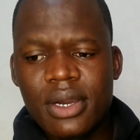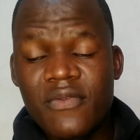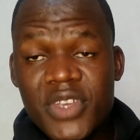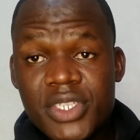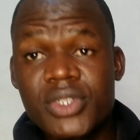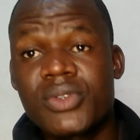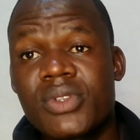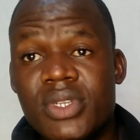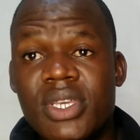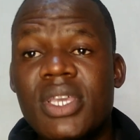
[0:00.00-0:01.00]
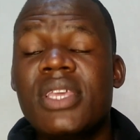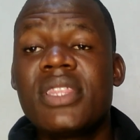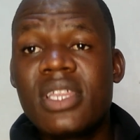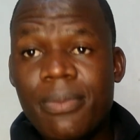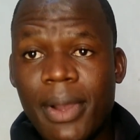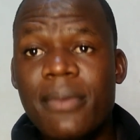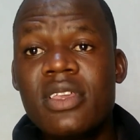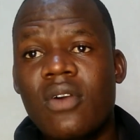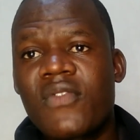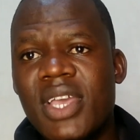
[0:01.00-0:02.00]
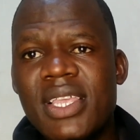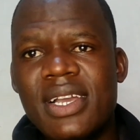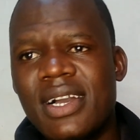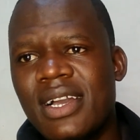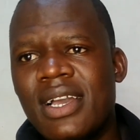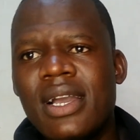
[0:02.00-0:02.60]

vision in the Republic of Kenya,